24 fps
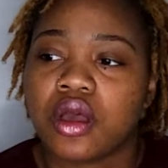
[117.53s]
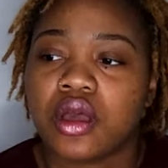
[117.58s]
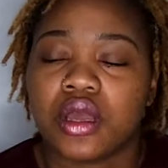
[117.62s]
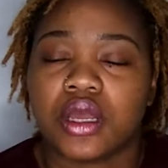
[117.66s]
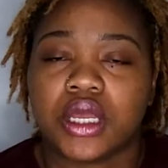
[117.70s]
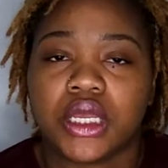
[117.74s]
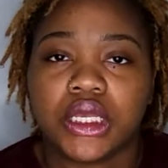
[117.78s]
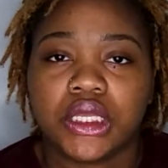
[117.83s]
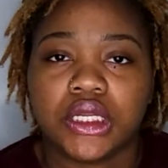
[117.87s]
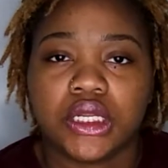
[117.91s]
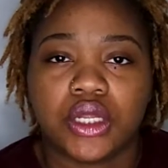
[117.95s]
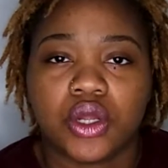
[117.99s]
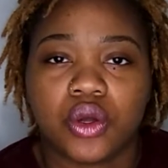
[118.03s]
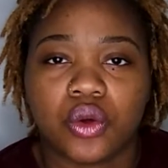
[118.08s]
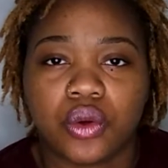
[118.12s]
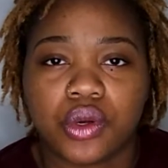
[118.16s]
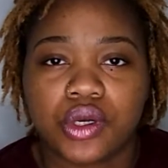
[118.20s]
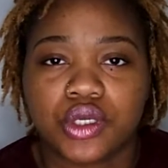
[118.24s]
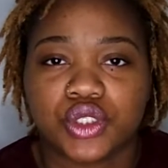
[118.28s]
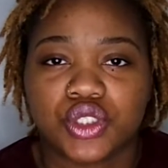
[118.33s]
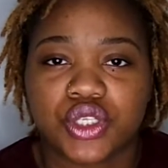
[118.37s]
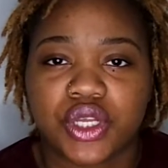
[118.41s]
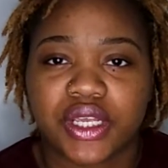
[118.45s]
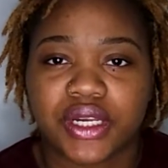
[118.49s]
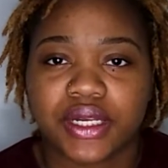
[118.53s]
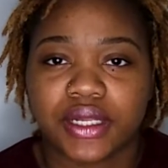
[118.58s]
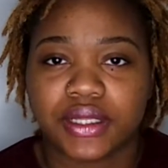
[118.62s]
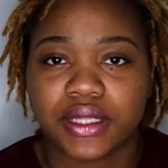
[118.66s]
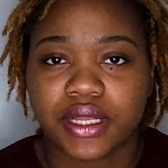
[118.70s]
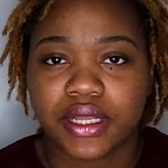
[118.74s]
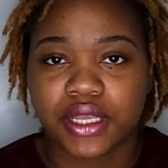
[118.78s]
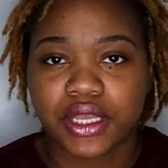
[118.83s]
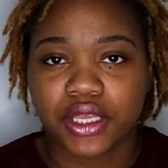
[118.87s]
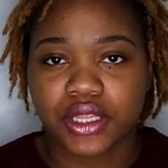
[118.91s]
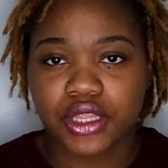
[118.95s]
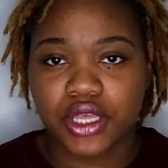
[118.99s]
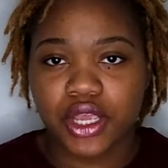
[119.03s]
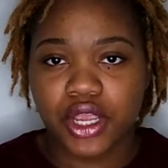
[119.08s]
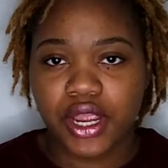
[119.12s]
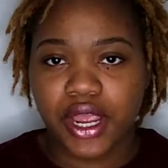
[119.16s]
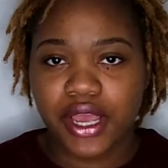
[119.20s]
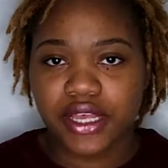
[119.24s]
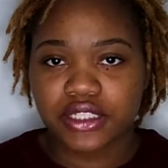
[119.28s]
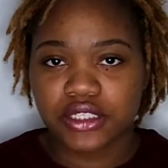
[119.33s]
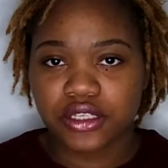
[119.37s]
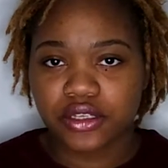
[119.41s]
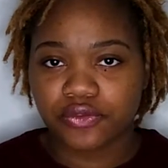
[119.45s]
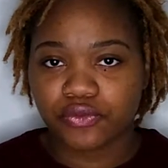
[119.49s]
any oils or anything in there
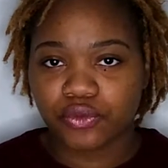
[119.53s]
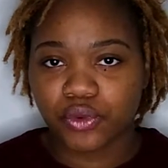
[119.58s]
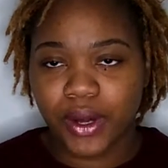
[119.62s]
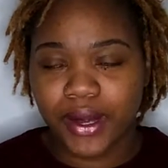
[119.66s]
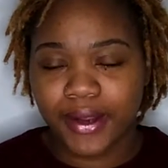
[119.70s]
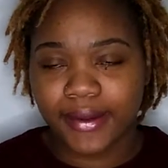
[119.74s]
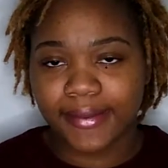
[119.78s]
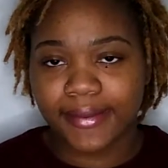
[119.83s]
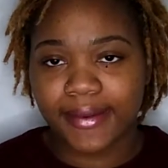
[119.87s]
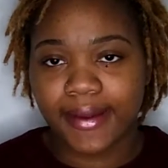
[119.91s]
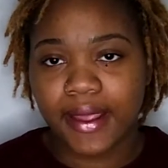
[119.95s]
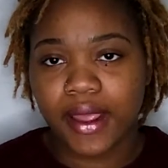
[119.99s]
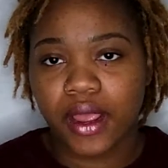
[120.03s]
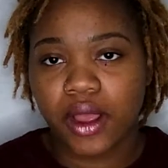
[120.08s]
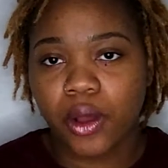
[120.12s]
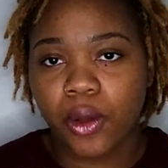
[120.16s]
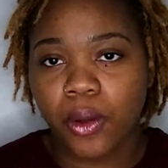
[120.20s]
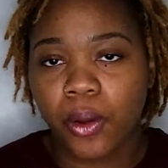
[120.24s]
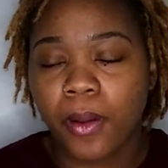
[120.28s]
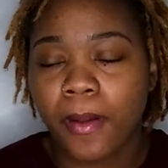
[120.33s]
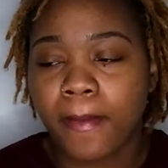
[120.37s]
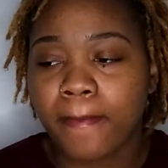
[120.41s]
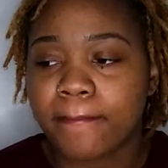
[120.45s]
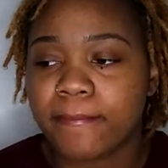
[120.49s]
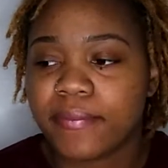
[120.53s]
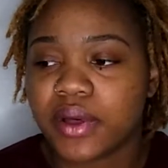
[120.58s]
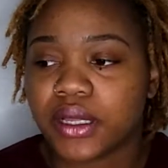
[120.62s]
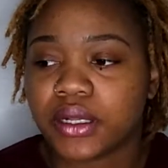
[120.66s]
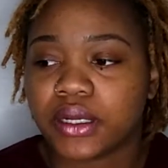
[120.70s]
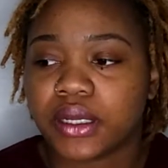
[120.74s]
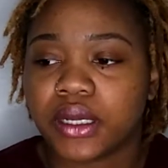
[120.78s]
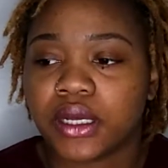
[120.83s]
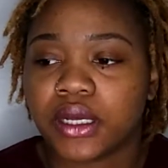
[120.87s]
as of right now, but